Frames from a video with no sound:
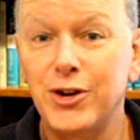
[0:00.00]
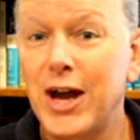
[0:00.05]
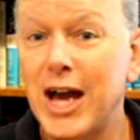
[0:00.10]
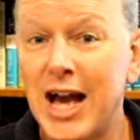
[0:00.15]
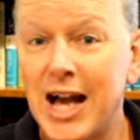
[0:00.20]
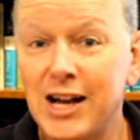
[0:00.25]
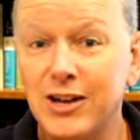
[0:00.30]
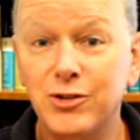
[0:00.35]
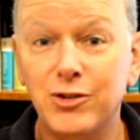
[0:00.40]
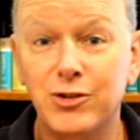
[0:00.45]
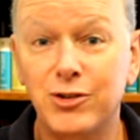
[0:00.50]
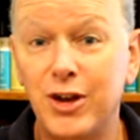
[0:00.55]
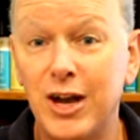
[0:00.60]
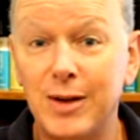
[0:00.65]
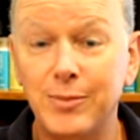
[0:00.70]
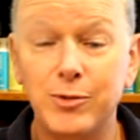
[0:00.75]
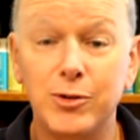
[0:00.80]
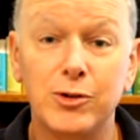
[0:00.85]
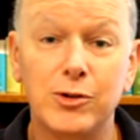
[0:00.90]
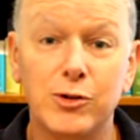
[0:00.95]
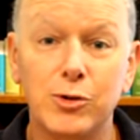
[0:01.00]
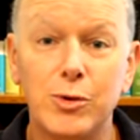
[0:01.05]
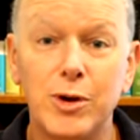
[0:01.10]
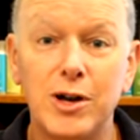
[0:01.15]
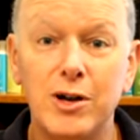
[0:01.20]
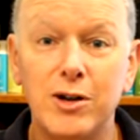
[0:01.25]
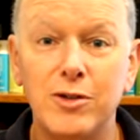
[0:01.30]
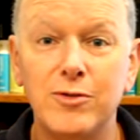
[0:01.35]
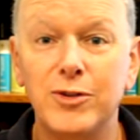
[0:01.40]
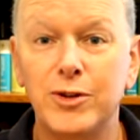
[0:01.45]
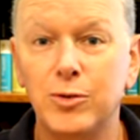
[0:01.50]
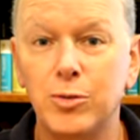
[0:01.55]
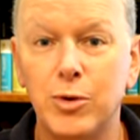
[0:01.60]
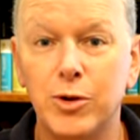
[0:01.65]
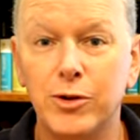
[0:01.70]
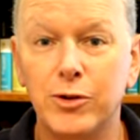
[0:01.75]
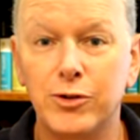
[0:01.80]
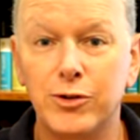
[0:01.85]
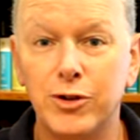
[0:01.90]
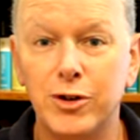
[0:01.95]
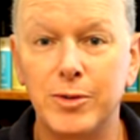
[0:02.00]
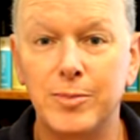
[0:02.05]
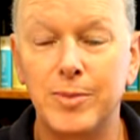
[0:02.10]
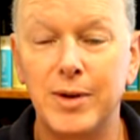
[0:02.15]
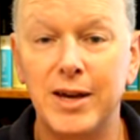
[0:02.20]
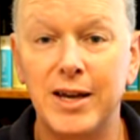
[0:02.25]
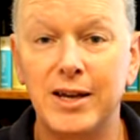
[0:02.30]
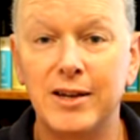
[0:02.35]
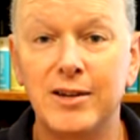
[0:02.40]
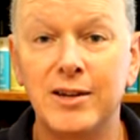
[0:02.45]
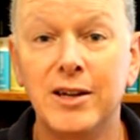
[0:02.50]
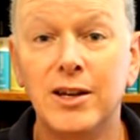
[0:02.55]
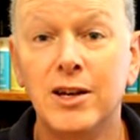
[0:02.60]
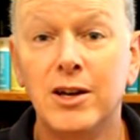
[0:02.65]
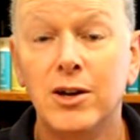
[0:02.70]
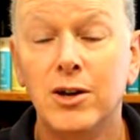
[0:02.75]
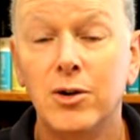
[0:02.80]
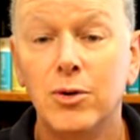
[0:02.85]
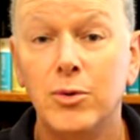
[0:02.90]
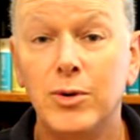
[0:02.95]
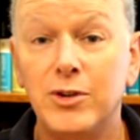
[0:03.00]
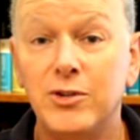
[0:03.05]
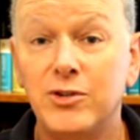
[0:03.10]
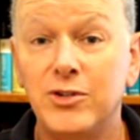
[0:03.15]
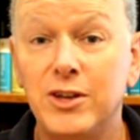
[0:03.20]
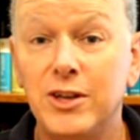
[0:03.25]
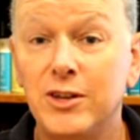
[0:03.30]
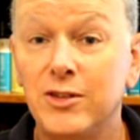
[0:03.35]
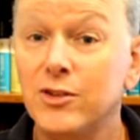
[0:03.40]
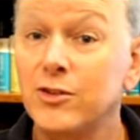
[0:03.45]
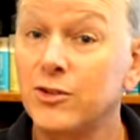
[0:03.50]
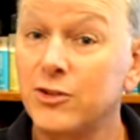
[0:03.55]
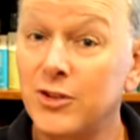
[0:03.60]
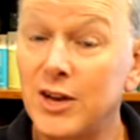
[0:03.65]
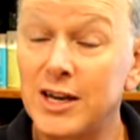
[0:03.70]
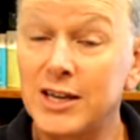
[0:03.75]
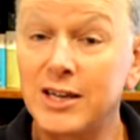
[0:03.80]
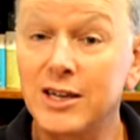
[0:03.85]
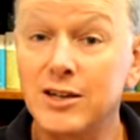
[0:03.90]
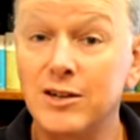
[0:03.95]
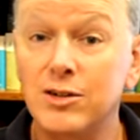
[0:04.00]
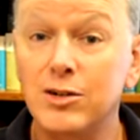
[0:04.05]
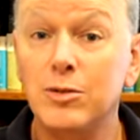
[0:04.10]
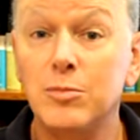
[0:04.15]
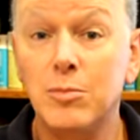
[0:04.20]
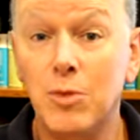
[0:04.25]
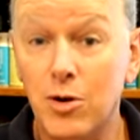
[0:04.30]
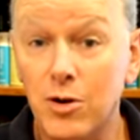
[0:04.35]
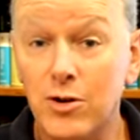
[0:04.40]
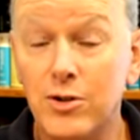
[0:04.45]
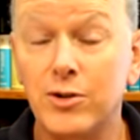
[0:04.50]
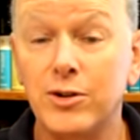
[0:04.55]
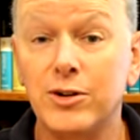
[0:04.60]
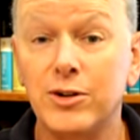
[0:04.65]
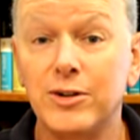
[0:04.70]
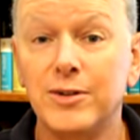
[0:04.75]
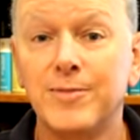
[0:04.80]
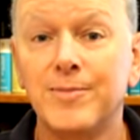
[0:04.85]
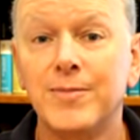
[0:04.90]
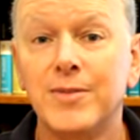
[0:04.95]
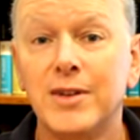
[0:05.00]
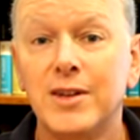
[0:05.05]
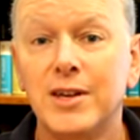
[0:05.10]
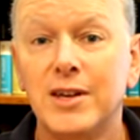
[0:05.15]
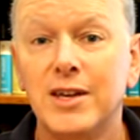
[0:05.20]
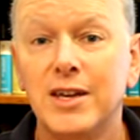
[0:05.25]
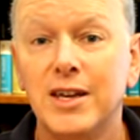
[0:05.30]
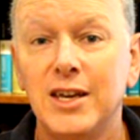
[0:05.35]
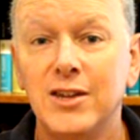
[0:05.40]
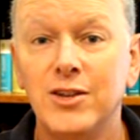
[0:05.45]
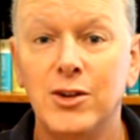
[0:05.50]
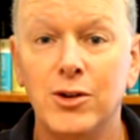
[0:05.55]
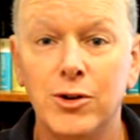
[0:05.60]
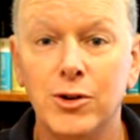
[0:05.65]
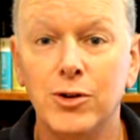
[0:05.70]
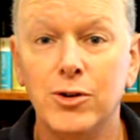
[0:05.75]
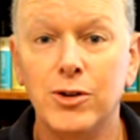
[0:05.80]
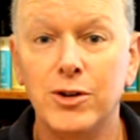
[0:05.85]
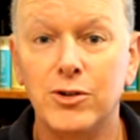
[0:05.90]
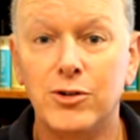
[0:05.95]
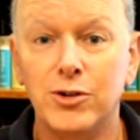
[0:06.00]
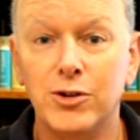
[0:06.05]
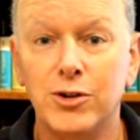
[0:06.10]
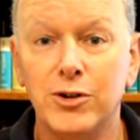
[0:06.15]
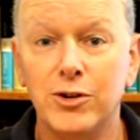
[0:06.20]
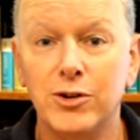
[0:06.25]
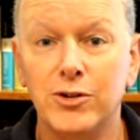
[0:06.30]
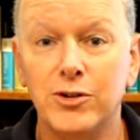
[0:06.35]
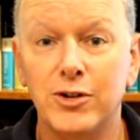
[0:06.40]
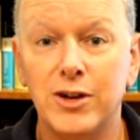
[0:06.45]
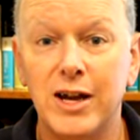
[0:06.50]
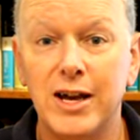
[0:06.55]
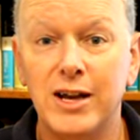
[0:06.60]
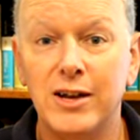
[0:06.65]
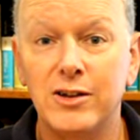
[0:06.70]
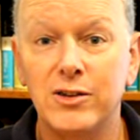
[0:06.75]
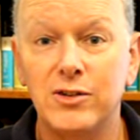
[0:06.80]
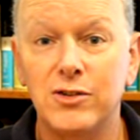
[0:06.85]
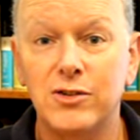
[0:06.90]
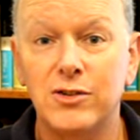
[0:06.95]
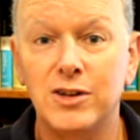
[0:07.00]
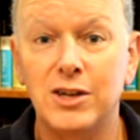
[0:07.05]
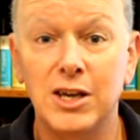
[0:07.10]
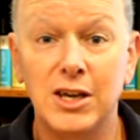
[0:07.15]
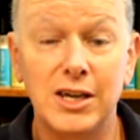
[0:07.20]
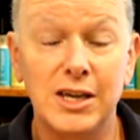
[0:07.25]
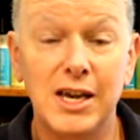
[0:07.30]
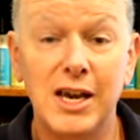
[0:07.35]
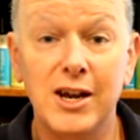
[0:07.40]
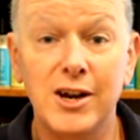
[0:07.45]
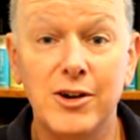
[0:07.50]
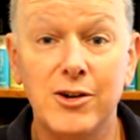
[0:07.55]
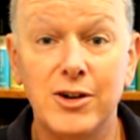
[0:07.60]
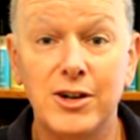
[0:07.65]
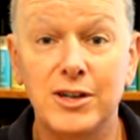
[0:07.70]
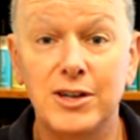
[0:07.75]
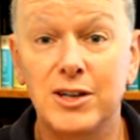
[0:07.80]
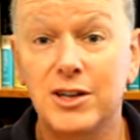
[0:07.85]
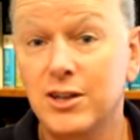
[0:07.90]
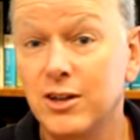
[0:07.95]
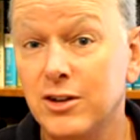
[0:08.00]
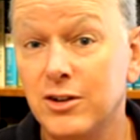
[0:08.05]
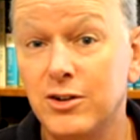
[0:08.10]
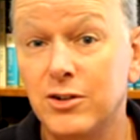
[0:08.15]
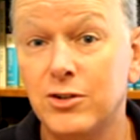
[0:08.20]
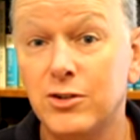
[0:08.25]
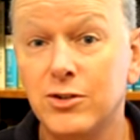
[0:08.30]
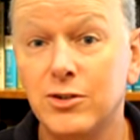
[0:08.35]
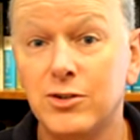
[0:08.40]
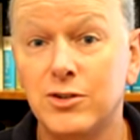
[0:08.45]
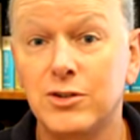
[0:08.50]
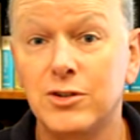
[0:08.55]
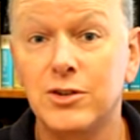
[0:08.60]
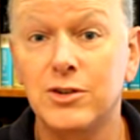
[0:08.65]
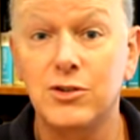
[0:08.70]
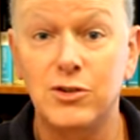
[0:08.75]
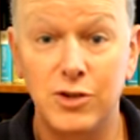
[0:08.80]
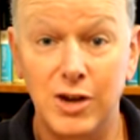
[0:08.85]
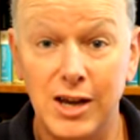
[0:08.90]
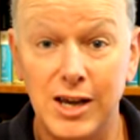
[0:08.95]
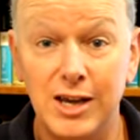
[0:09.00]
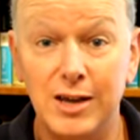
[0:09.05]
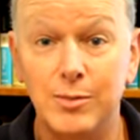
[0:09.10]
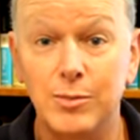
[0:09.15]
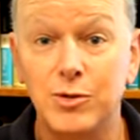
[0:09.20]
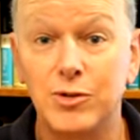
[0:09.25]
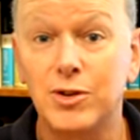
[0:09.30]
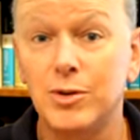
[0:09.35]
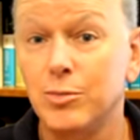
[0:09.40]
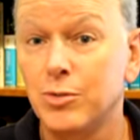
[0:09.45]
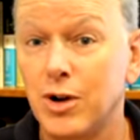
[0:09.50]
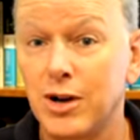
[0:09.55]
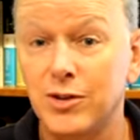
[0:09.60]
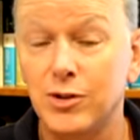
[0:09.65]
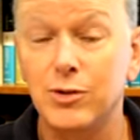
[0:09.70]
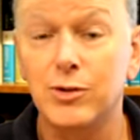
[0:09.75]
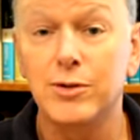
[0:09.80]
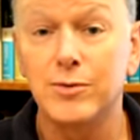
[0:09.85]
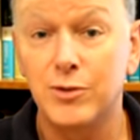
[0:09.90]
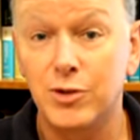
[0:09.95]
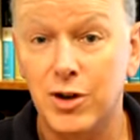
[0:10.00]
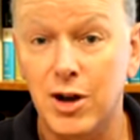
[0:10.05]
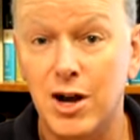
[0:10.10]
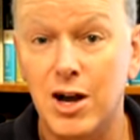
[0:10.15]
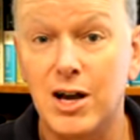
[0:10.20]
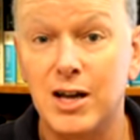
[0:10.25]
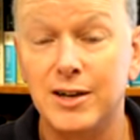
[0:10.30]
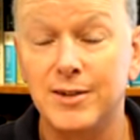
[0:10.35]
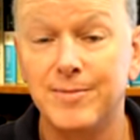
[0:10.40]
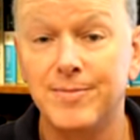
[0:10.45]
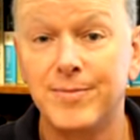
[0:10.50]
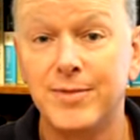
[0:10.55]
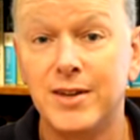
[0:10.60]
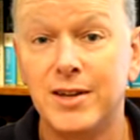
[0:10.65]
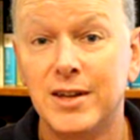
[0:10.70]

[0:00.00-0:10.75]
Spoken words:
to Acts chapter 12 in worship, and we see the second martyr in the early church as King Herod kills James, the brother of John,